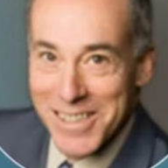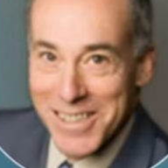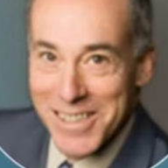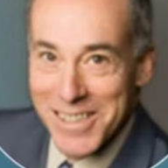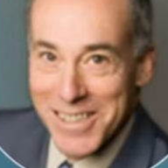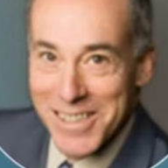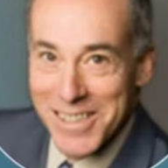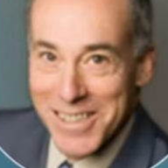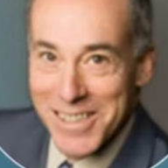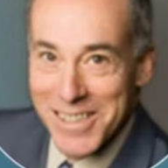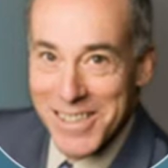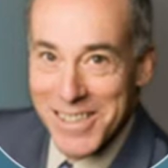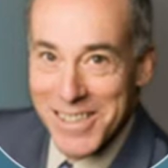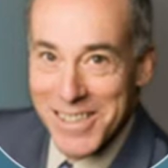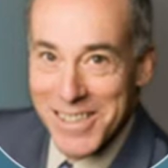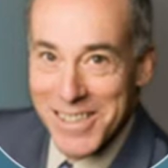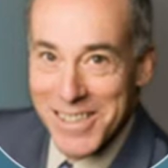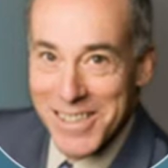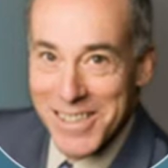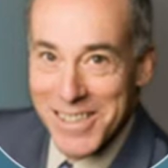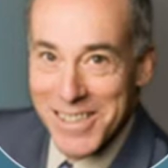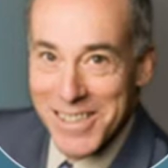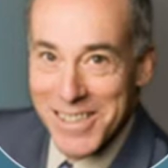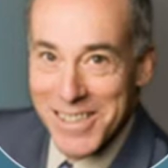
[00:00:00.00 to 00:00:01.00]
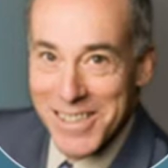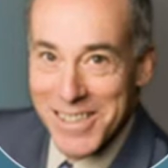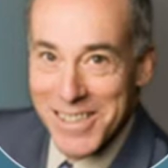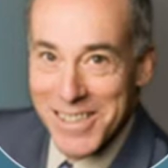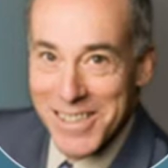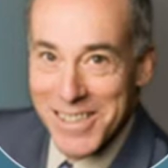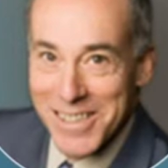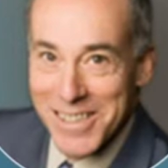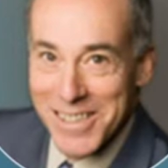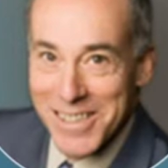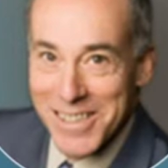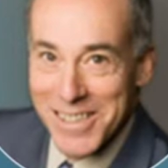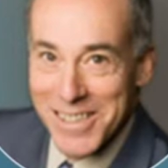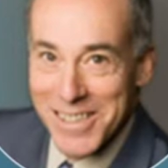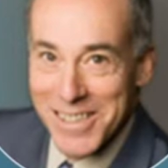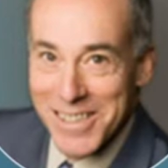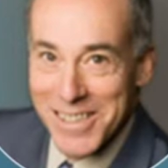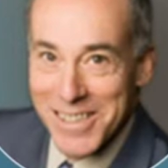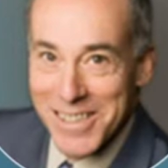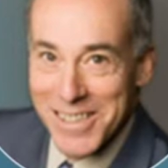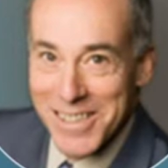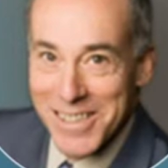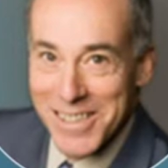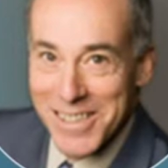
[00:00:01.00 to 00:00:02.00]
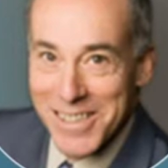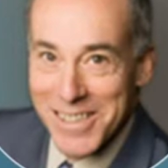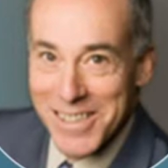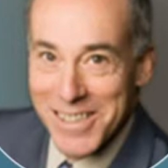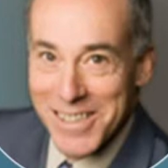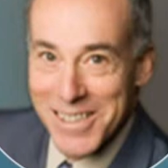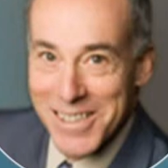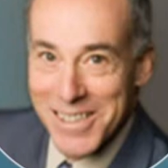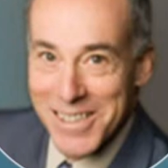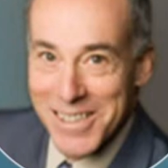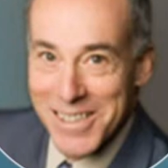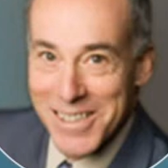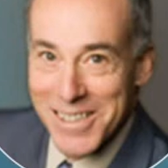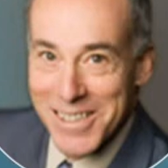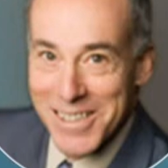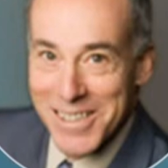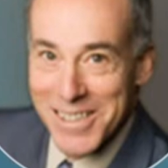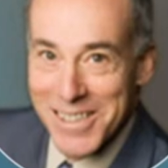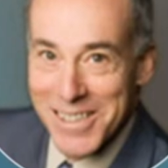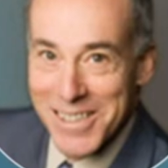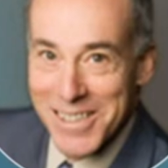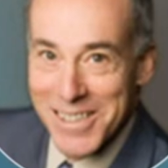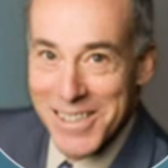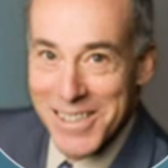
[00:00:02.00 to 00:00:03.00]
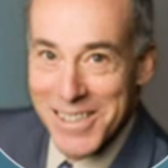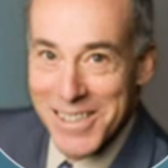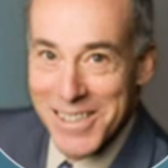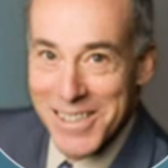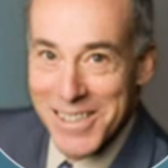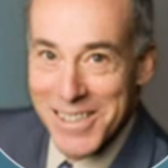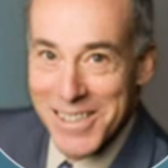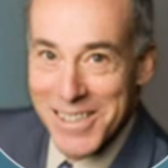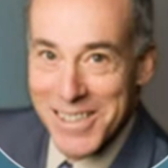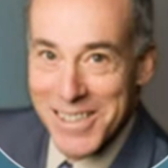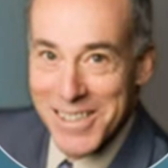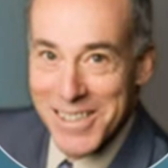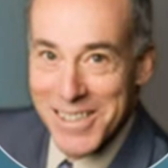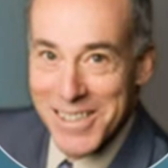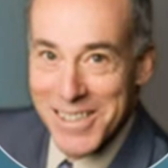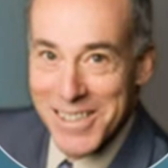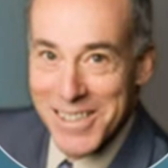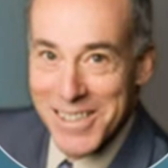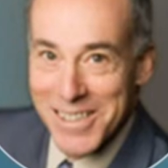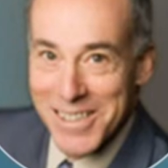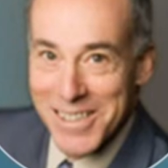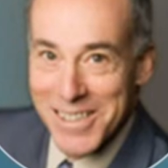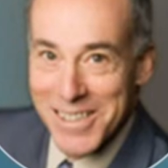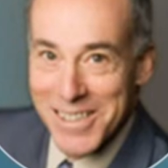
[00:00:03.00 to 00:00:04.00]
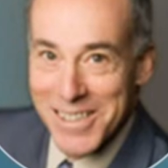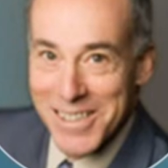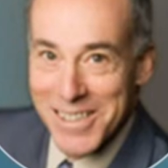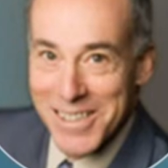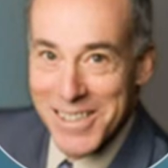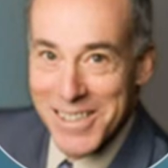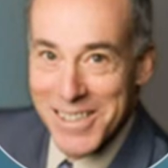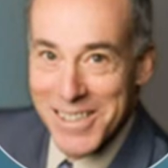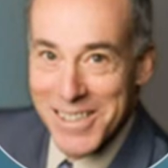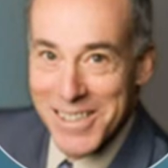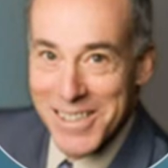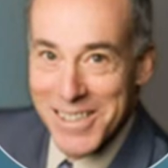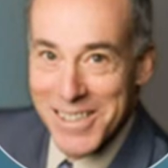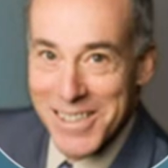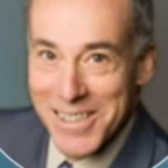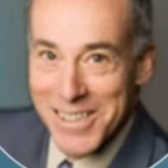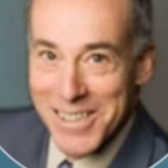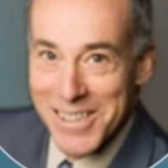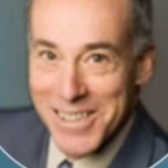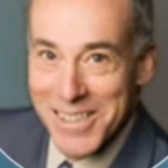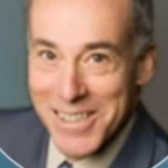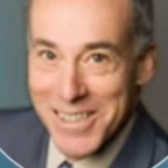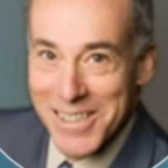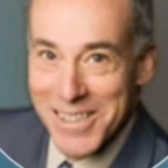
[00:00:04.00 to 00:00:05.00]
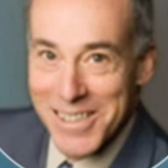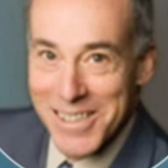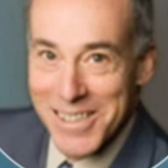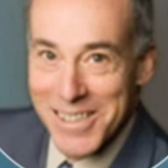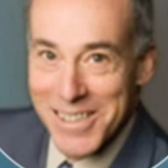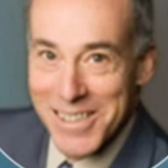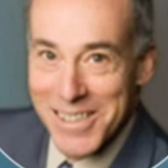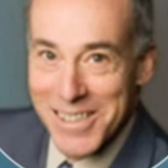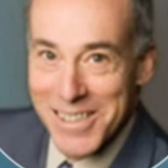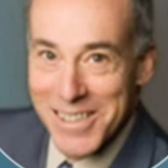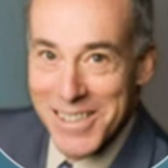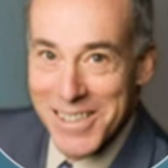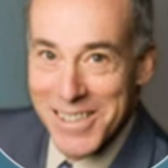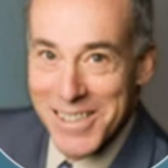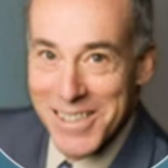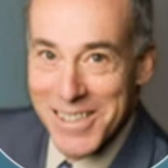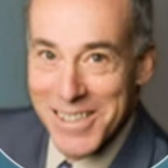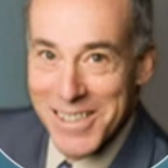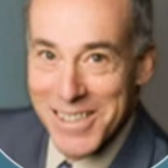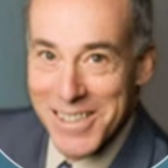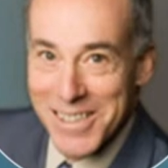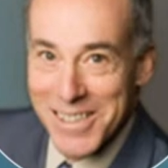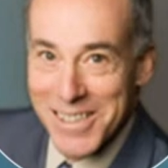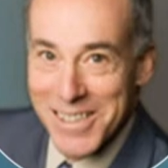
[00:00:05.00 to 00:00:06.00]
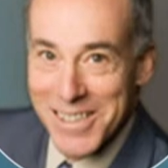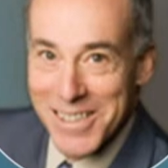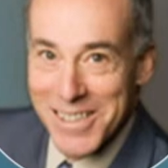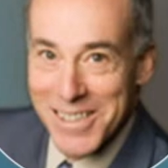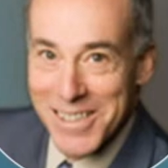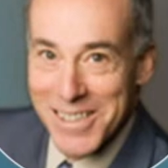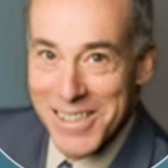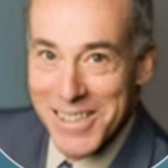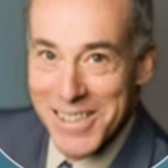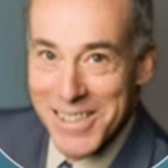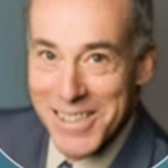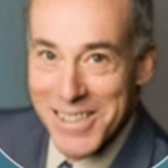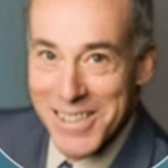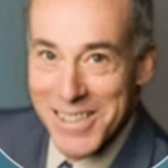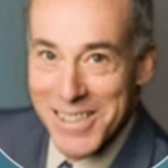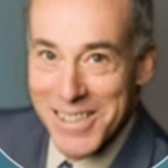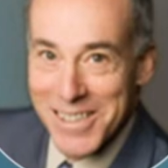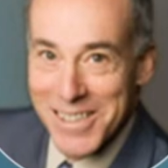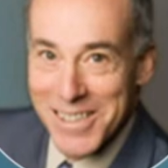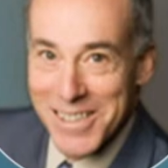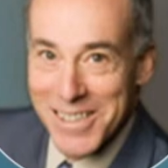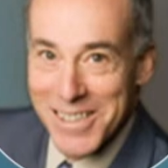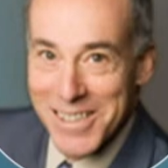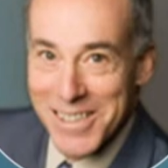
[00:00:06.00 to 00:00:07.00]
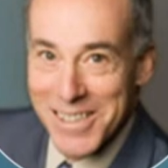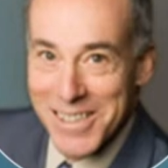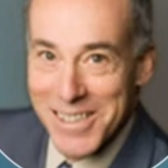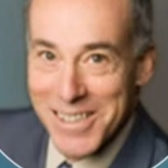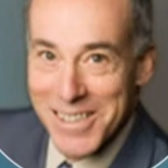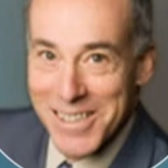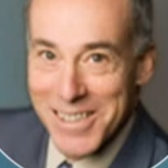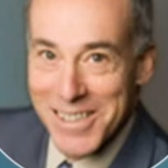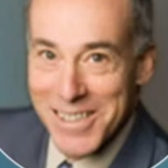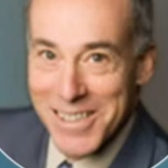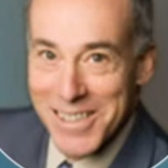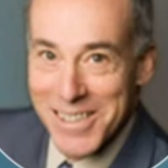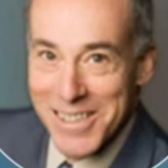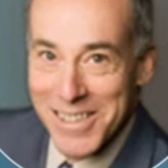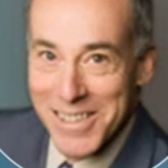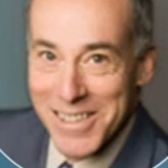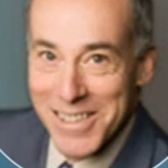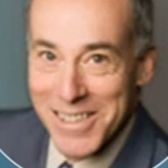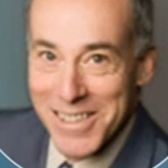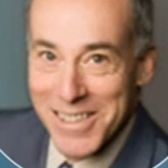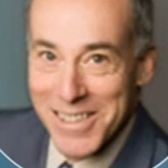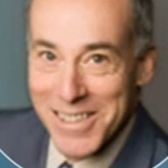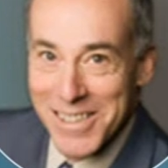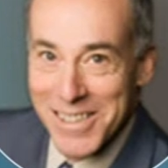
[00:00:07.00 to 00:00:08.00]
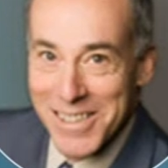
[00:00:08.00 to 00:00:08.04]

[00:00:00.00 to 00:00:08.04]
(no lip movement)